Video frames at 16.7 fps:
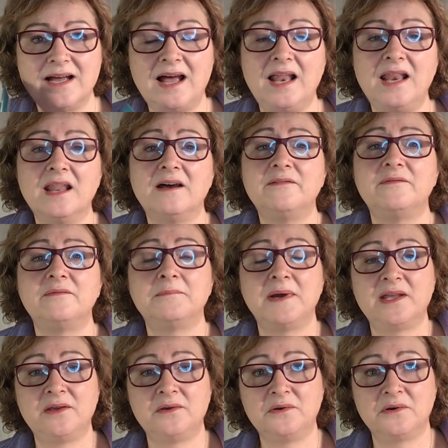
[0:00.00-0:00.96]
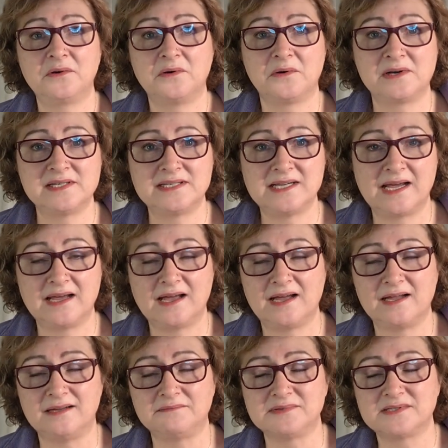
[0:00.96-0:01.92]
I love my unicorn deck.
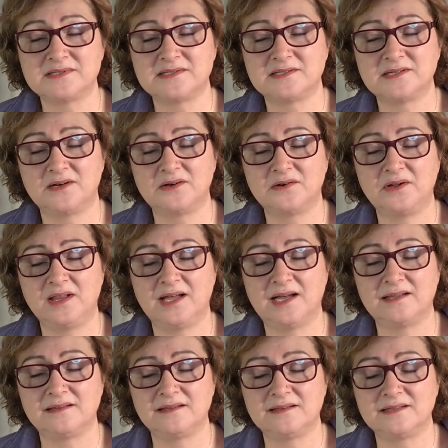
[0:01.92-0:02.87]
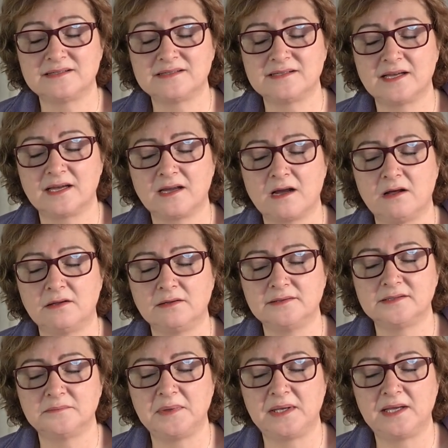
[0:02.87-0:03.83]
I am so glad that this deck called
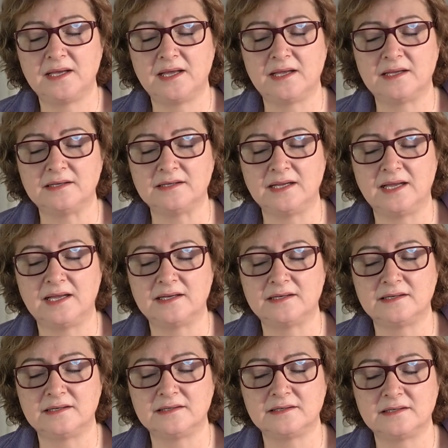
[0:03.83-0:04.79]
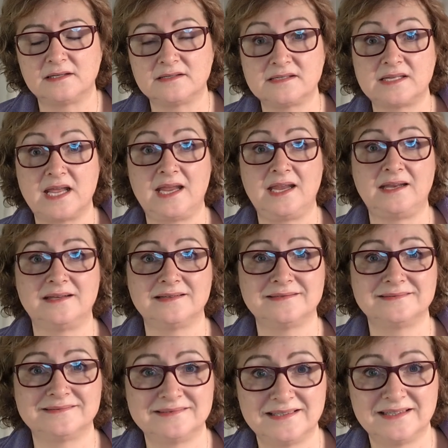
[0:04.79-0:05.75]
to me and, and stayed
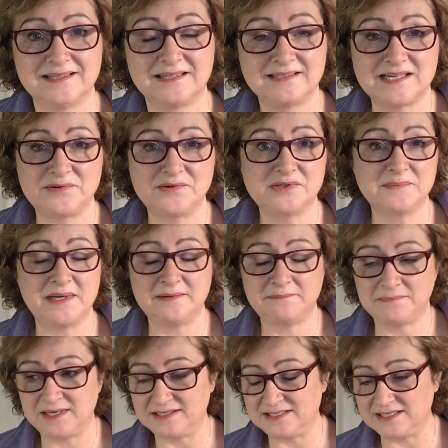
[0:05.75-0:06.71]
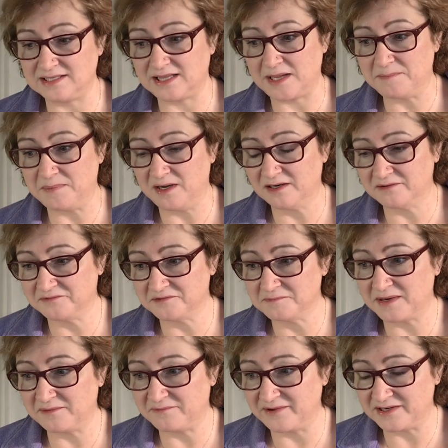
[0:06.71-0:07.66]
because that was my, my deal. I bought it from
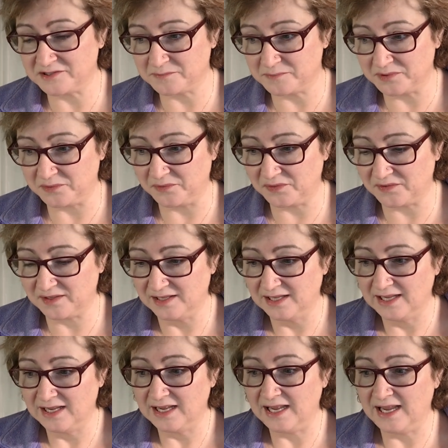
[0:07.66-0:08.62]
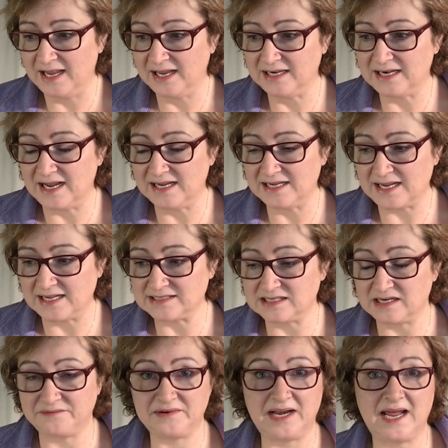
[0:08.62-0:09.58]
my vendor booth, and I, I
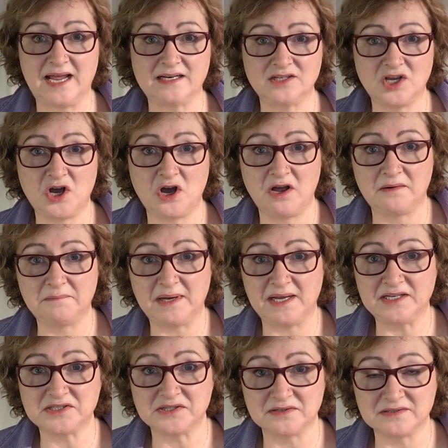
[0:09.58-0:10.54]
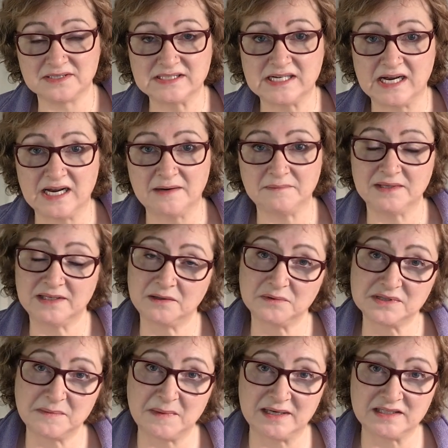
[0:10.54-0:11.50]
said if it hadn't gone by a certain time, then it
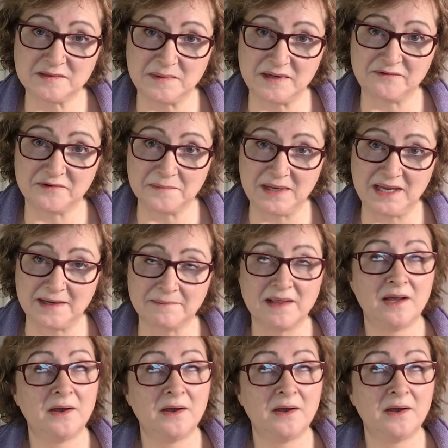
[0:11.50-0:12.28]
was meant to be for me.